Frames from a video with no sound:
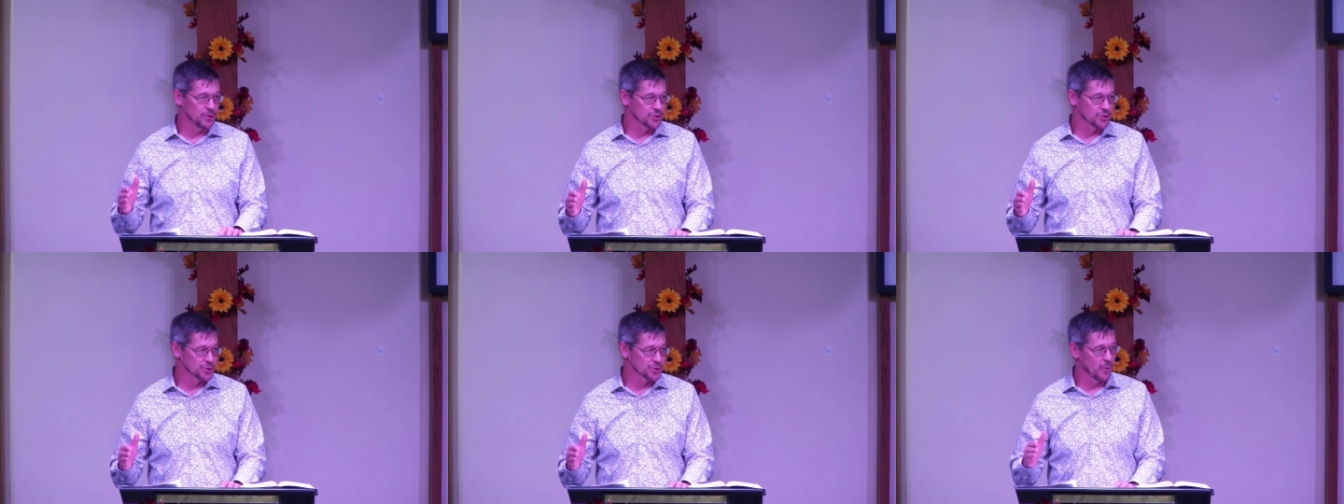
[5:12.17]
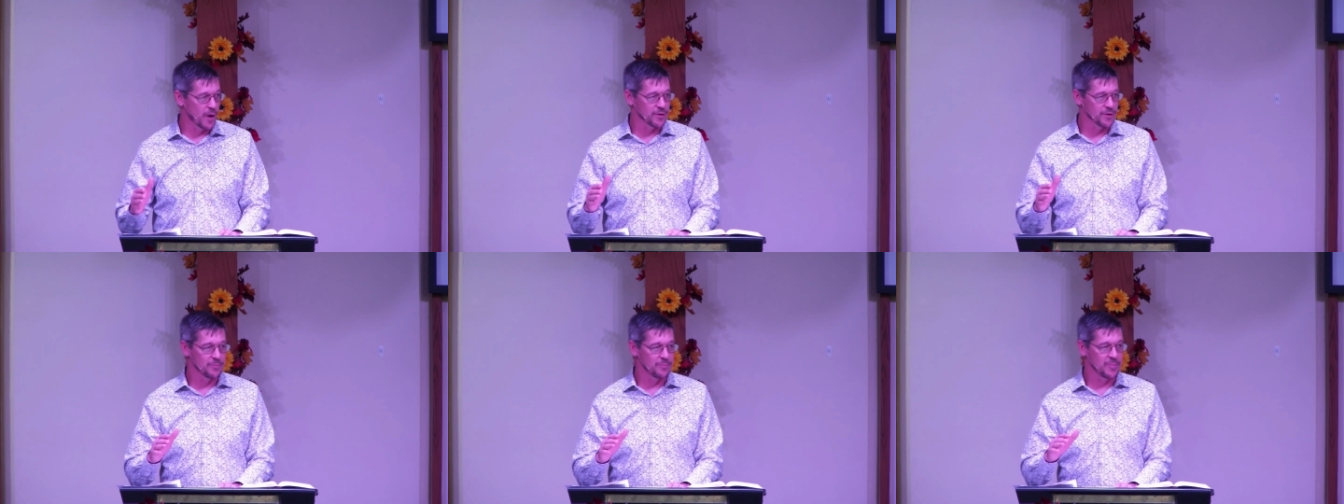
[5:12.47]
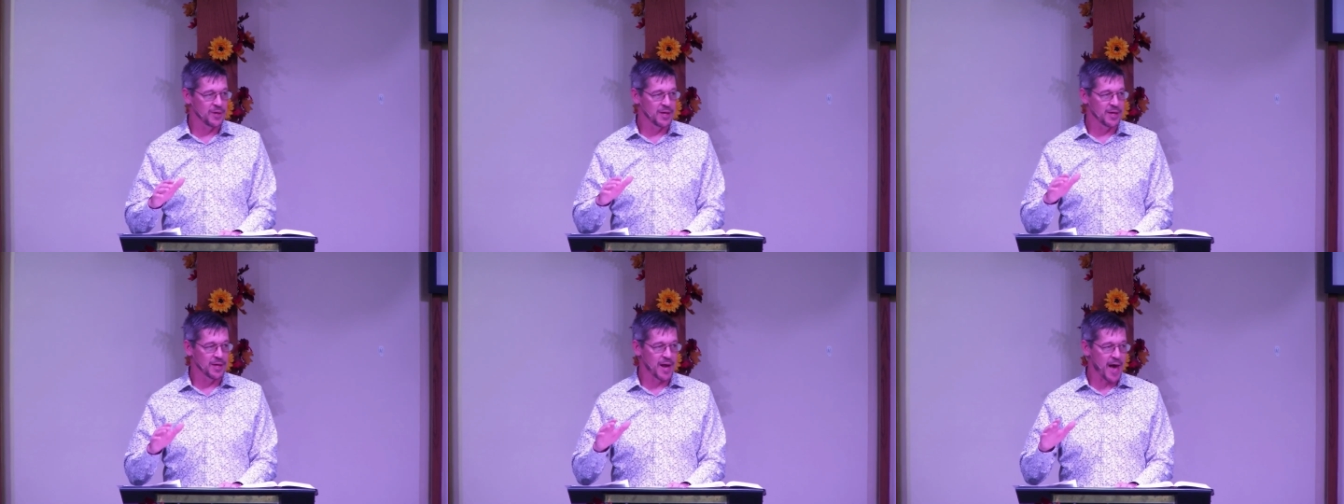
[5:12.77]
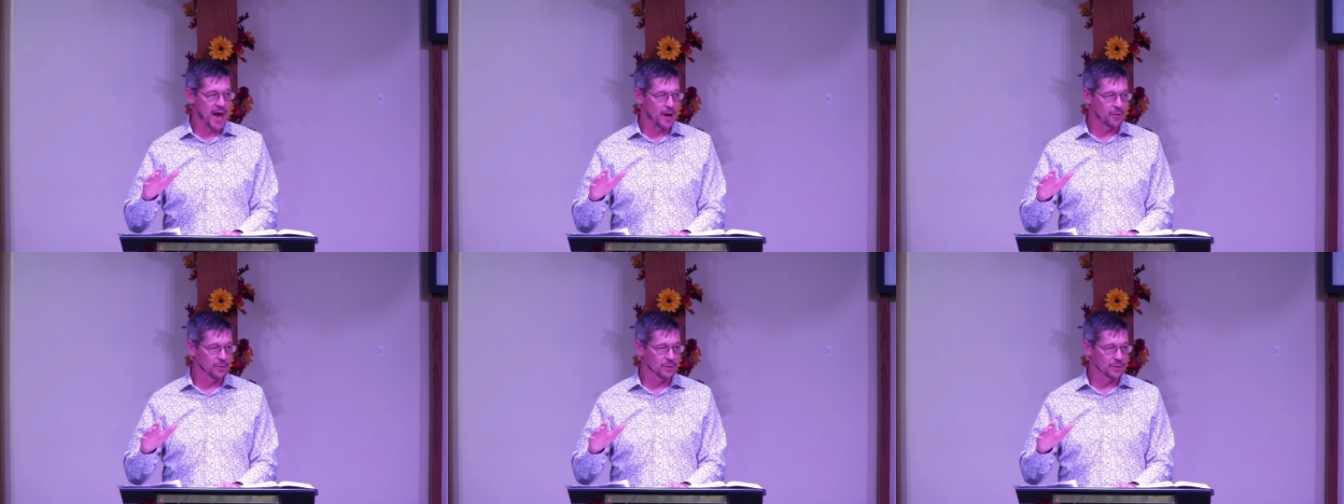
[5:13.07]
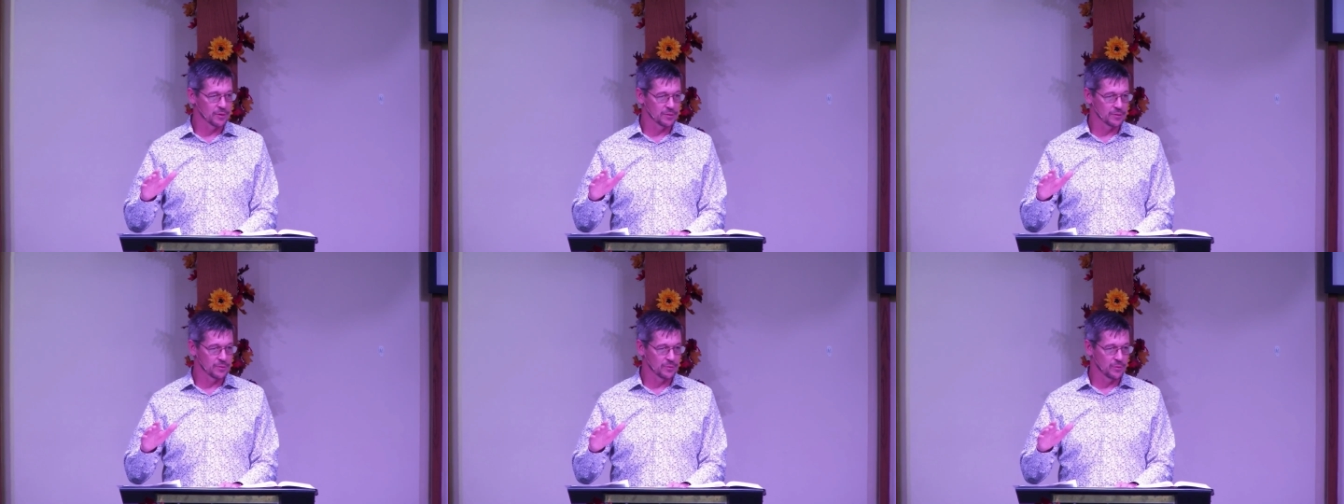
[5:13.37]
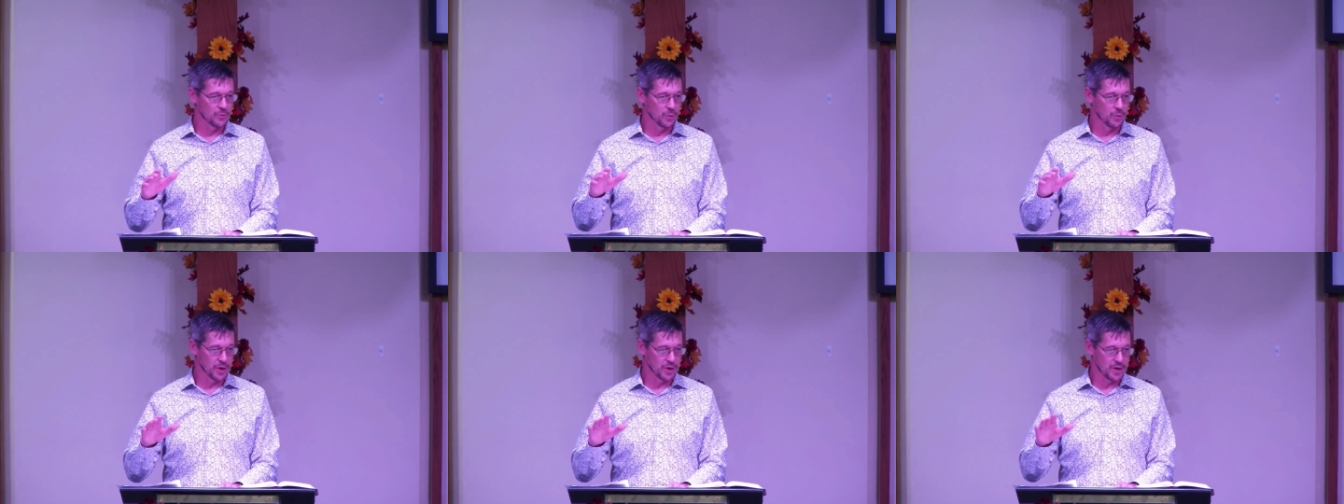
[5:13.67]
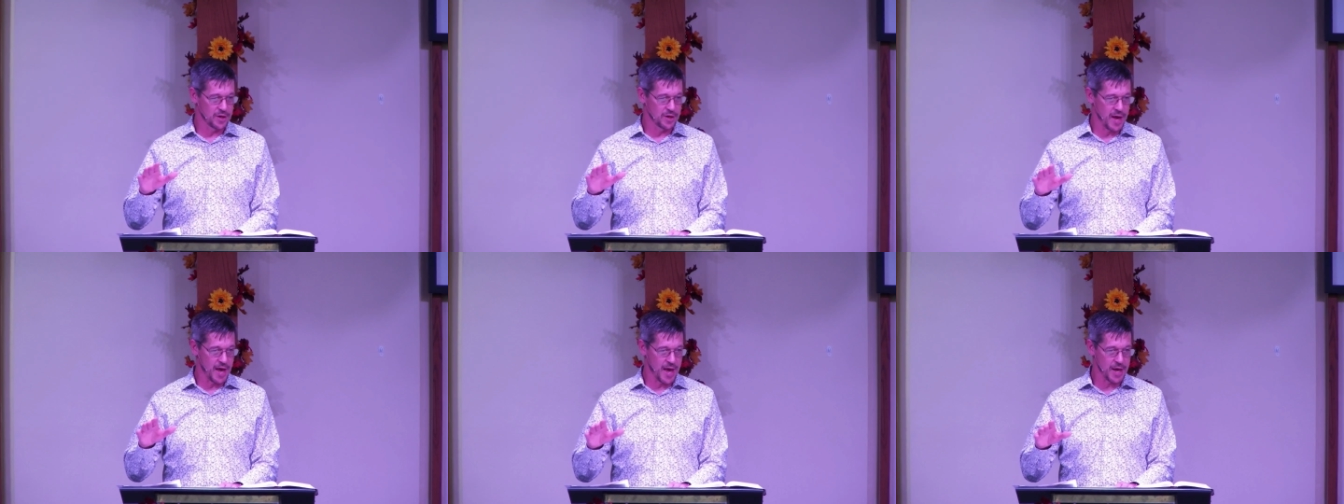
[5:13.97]
whether it be an hour or a
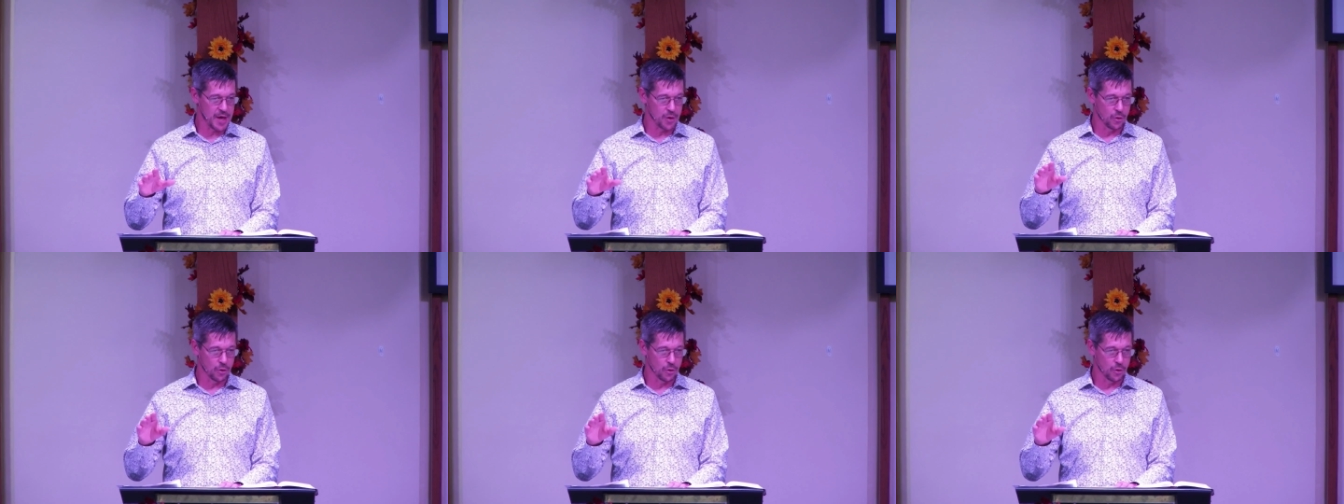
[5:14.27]
day or